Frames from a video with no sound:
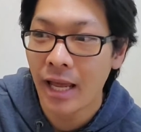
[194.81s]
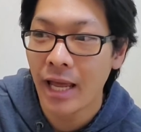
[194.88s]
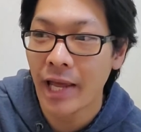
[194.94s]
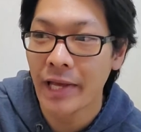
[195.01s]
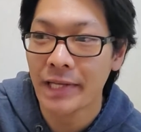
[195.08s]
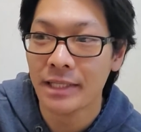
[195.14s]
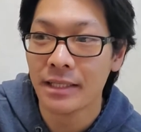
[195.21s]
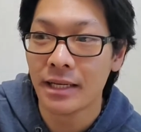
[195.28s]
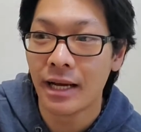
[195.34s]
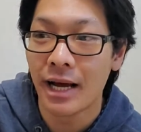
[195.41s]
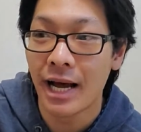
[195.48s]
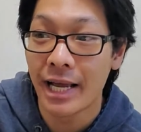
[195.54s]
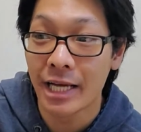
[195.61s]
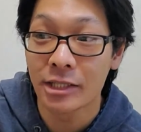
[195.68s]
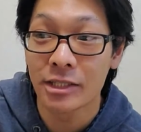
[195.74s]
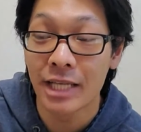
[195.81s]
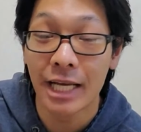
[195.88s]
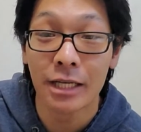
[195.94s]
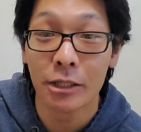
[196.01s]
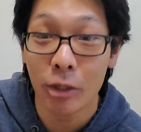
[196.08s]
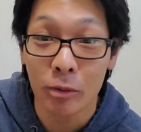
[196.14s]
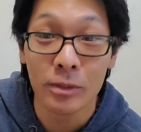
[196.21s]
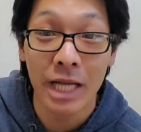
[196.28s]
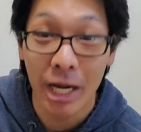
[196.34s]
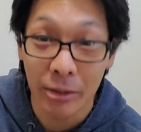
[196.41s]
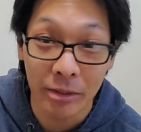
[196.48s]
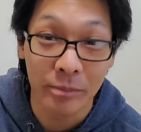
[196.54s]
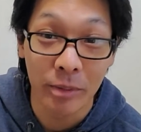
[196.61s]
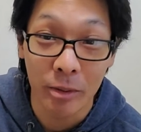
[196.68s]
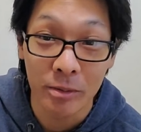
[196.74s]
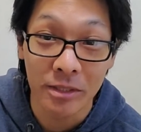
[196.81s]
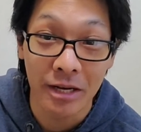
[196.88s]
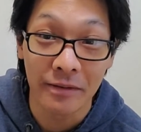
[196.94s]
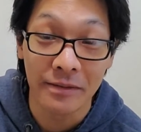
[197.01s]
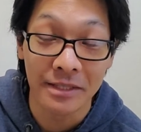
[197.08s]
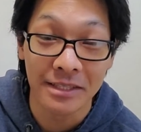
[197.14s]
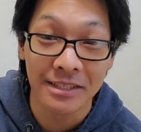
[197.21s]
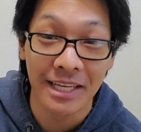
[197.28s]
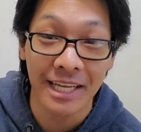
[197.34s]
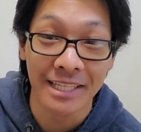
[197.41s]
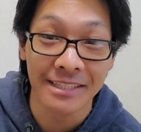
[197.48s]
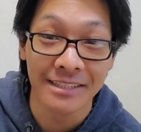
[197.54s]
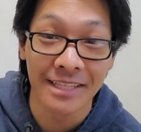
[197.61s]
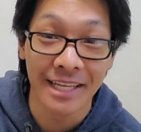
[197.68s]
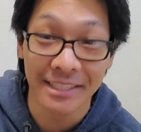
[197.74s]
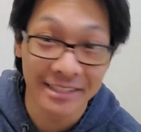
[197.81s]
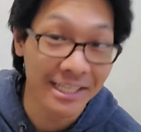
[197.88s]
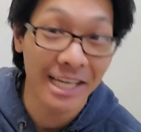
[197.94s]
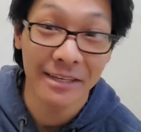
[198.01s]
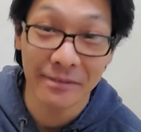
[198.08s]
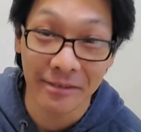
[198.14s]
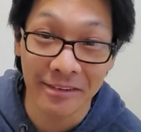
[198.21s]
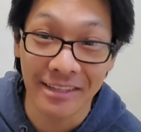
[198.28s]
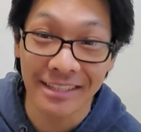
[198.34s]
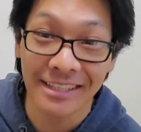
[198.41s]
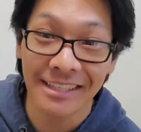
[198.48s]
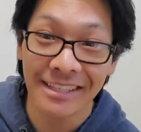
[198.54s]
and I actually had to go down to the post office and sign for it.